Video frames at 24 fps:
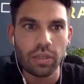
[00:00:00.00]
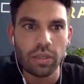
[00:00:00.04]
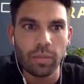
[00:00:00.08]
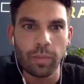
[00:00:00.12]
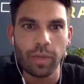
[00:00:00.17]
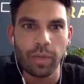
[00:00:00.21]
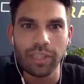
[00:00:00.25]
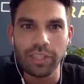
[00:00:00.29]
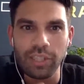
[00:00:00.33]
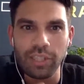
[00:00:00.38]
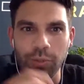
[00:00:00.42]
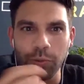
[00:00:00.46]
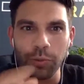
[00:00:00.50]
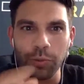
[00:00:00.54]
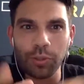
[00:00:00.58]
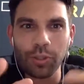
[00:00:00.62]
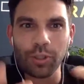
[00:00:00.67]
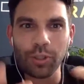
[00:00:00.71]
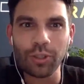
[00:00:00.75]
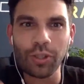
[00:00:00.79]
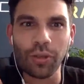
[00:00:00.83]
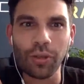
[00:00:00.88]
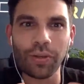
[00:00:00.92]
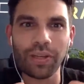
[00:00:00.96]
But I just
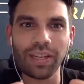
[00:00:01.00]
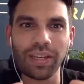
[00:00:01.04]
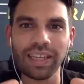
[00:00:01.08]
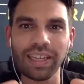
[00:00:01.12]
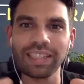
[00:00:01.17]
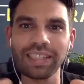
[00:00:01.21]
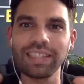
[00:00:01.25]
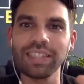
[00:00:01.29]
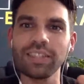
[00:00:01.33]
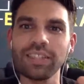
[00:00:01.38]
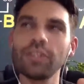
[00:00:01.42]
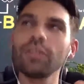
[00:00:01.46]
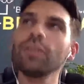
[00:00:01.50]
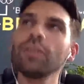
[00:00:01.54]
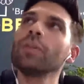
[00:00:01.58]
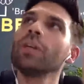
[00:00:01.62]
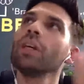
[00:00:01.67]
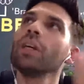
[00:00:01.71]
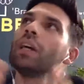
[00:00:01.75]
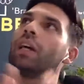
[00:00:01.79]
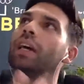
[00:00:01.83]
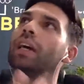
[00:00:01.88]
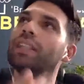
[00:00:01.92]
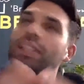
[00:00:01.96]
want you to know, like, did you,
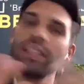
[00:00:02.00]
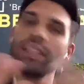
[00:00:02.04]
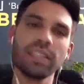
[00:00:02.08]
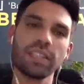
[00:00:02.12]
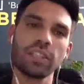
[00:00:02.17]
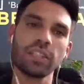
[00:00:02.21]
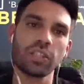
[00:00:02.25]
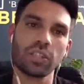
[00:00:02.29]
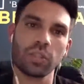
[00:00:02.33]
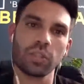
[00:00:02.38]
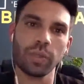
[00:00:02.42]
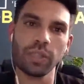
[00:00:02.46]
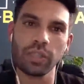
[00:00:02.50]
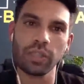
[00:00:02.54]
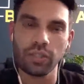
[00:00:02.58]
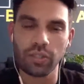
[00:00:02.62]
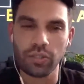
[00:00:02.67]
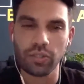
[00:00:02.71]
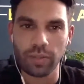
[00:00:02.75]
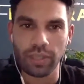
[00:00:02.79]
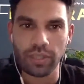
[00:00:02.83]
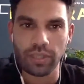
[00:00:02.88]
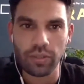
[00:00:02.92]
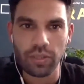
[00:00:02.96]
and these are just questions
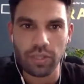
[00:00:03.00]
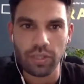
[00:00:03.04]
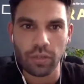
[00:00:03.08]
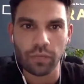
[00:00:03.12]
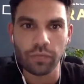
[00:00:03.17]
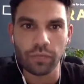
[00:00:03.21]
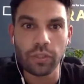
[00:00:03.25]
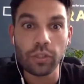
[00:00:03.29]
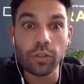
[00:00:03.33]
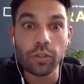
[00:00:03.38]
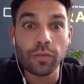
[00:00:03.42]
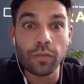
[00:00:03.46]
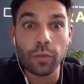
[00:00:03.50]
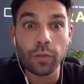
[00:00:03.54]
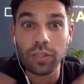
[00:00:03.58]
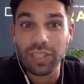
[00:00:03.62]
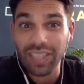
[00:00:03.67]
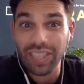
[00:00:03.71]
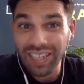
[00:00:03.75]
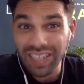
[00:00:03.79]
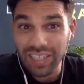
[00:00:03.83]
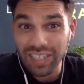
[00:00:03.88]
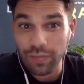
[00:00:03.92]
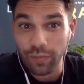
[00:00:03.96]
to ask yourself, did you feel
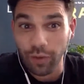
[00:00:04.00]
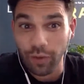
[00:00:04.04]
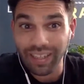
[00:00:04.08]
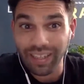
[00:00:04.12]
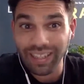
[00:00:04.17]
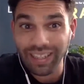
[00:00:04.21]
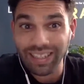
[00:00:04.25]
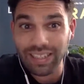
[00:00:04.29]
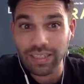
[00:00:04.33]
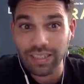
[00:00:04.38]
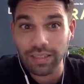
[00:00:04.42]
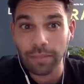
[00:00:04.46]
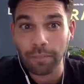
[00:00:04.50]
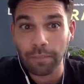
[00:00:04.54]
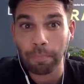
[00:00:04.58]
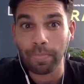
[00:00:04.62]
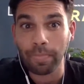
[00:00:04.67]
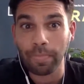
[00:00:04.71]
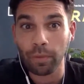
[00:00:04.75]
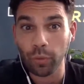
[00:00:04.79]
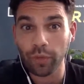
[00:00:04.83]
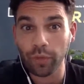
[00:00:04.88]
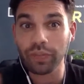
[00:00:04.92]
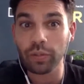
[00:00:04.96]
satisfied
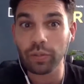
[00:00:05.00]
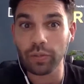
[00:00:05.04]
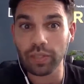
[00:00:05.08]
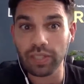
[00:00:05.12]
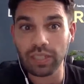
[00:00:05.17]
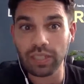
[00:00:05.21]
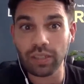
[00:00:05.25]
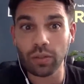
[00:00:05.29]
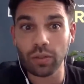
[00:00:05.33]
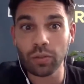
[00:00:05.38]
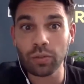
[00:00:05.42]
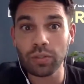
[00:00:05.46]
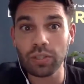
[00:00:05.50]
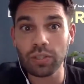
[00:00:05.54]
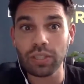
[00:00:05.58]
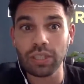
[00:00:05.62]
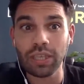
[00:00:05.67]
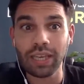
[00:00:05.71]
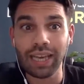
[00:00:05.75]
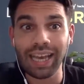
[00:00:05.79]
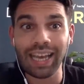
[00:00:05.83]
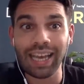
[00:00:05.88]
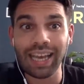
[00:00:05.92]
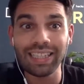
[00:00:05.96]
with the results?
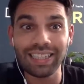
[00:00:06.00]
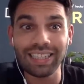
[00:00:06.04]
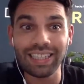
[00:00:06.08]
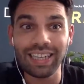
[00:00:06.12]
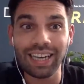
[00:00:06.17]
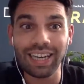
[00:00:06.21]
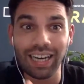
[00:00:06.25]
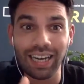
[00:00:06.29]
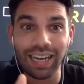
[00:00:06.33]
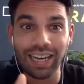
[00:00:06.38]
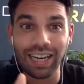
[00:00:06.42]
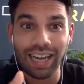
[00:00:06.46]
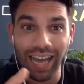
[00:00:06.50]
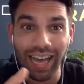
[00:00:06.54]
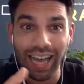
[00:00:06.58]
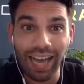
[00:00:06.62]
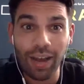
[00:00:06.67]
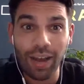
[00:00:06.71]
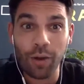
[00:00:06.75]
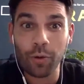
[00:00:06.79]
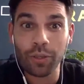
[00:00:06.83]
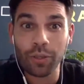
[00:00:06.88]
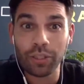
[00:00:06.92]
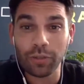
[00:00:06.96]
And
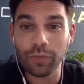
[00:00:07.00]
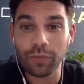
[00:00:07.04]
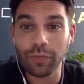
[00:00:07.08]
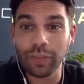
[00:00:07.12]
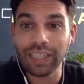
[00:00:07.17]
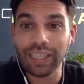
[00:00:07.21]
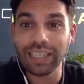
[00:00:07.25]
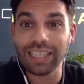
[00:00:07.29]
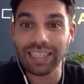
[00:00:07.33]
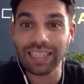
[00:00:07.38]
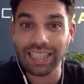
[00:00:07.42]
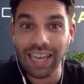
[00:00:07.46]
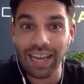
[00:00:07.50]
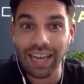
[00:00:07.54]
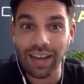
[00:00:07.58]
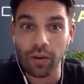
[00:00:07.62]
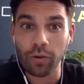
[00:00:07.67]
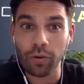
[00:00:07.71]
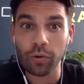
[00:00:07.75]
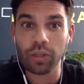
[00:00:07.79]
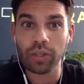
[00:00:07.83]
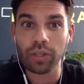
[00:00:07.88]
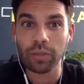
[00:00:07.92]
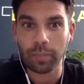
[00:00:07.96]
how are you feeling
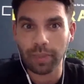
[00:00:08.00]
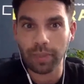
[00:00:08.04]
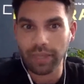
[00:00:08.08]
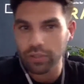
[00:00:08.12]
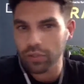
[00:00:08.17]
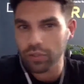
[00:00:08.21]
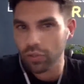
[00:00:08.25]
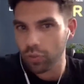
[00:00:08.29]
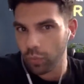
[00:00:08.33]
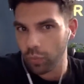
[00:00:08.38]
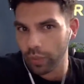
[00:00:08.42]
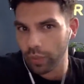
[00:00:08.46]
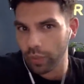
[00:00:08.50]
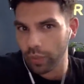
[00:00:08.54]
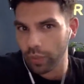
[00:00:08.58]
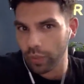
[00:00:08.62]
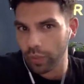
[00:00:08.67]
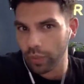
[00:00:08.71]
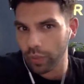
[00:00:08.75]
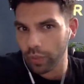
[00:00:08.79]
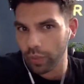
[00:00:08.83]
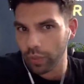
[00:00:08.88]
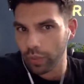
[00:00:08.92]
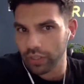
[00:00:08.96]
now compared to
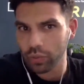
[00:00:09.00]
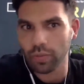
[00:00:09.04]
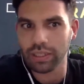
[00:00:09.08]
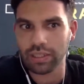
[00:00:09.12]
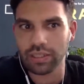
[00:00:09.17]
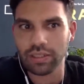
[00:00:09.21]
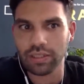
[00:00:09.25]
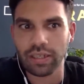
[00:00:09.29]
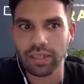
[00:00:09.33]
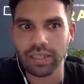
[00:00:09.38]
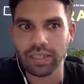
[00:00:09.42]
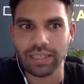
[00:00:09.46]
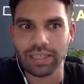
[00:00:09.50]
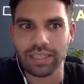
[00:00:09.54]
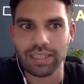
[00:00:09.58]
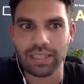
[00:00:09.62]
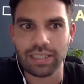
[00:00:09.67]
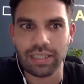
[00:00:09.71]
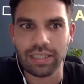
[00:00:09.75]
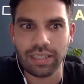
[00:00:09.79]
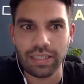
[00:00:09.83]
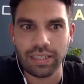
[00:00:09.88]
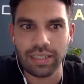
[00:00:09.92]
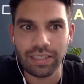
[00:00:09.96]
when you were doing the
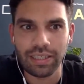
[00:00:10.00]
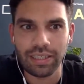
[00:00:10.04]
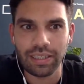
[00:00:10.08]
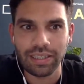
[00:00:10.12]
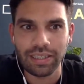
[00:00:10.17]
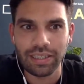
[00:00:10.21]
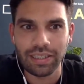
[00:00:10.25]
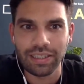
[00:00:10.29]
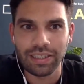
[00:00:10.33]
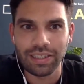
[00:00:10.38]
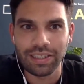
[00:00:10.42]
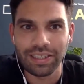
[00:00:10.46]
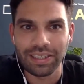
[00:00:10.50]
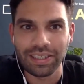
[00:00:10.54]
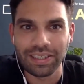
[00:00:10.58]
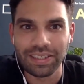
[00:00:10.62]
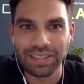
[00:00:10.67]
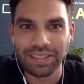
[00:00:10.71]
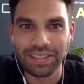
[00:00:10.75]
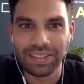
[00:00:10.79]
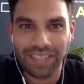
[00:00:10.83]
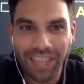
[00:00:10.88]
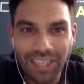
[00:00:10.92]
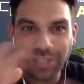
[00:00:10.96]
diet?
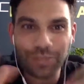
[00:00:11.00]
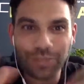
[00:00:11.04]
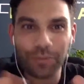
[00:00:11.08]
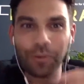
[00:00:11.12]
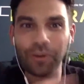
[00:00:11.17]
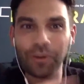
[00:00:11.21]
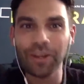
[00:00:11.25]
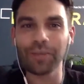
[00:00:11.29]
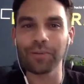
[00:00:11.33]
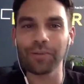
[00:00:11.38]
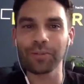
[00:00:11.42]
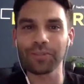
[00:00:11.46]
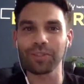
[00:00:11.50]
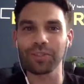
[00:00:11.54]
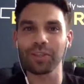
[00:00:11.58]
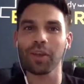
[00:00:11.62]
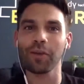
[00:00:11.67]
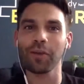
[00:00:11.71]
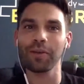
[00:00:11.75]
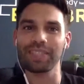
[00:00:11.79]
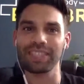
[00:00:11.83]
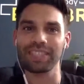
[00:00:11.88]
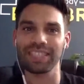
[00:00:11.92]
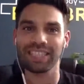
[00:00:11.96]
That's what I
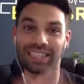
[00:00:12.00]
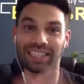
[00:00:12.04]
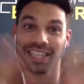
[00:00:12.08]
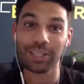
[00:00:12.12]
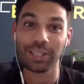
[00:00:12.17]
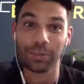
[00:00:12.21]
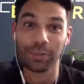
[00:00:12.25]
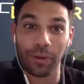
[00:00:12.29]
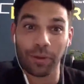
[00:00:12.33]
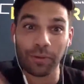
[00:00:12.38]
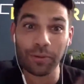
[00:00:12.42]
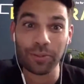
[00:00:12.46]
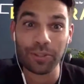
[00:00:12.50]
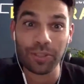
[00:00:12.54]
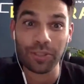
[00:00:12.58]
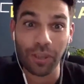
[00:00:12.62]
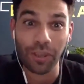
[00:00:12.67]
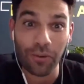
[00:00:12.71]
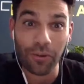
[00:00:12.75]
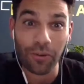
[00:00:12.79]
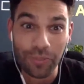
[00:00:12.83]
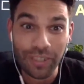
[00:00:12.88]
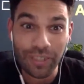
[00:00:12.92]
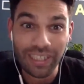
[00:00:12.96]
want to go into today. That's why I want
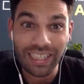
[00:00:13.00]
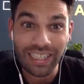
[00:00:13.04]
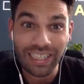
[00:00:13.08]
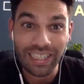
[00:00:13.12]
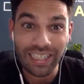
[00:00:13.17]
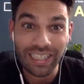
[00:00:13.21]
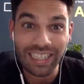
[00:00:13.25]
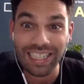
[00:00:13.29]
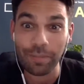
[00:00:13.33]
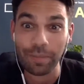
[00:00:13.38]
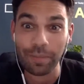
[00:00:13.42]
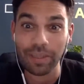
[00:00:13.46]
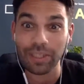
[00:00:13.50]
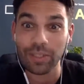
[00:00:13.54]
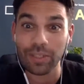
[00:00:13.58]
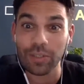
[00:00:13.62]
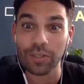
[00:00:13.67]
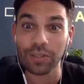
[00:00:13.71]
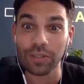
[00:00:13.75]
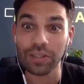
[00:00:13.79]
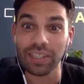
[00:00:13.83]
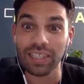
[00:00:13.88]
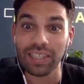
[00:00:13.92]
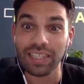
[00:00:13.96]
to go really deep
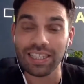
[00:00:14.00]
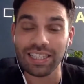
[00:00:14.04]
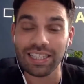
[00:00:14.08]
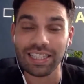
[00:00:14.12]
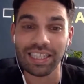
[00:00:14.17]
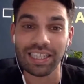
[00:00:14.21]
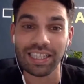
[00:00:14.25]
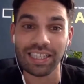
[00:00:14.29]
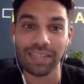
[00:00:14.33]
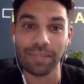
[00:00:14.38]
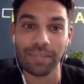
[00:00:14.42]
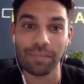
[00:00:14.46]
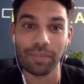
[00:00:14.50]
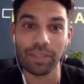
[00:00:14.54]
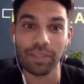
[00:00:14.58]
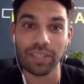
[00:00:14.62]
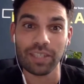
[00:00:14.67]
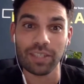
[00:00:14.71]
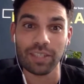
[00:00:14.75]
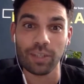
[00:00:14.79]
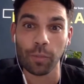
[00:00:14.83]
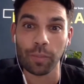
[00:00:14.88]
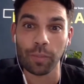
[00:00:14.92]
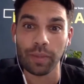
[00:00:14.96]
into this
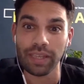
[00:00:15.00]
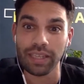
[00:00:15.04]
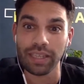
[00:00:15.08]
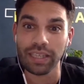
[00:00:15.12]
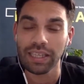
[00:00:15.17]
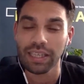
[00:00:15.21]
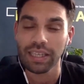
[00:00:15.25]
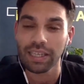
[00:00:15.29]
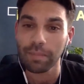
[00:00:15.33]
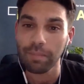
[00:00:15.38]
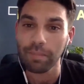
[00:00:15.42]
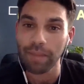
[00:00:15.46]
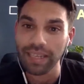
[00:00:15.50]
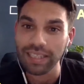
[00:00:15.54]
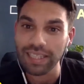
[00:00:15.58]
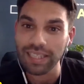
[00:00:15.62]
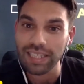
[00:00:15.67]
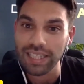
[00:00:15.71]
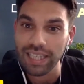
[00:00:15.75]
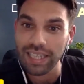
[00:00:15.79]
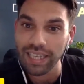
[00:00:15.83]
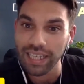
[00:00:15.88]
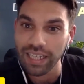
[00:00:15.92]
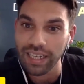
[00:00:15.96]
this topic. Max
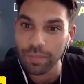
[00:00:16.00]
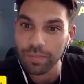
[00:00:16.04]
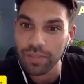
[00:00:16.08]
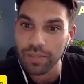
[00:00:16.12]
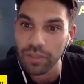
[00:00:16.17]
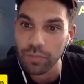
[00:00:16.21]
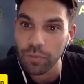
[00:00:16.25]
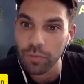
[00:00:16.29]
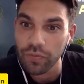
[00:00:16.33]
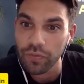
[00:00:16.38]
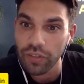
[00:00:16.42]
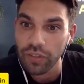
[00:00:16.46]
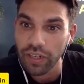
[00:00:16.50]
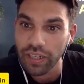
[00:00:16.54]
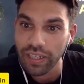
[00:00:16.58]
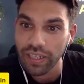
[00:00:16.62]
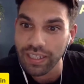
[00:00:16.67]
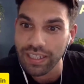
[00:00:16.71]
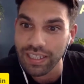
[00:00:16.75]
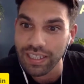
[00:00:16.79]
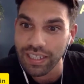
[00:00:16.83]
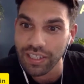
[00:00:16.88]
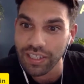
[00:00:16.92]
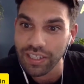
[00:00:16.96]
is saying, I'm done with
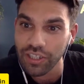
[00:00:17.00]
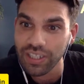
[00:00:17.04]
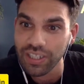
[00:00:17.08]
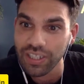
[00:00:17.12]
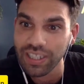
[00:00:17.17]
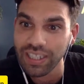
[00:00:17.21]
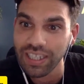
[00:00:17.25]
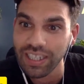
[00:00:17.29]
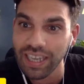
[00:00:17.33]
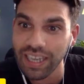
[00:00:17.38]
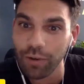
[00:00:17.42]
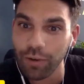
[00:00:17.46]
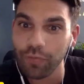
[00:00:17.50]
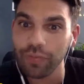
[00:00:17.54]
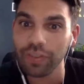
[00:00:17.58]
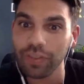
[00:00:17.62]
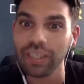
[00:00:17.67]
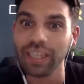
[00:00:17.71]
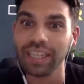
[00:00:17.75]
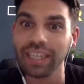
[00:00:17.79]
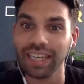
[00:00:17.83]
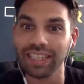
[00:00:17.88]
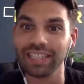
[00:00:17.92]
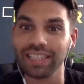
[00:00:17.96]
diets. I just eat
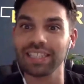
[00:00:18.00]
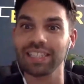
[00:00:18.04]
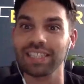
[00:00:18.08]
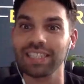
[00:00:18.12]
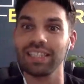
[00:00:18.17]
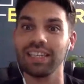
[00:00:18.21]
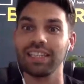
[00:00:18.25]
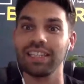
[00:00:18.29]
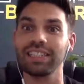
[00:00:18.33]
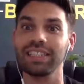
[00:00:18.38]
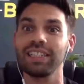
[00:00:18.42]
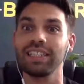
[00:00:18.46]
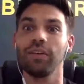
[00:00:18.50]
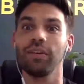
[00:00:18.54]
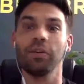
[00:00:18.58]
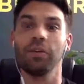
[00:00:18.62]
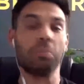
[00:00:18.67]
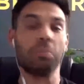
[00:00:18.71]
healthy and exercise now.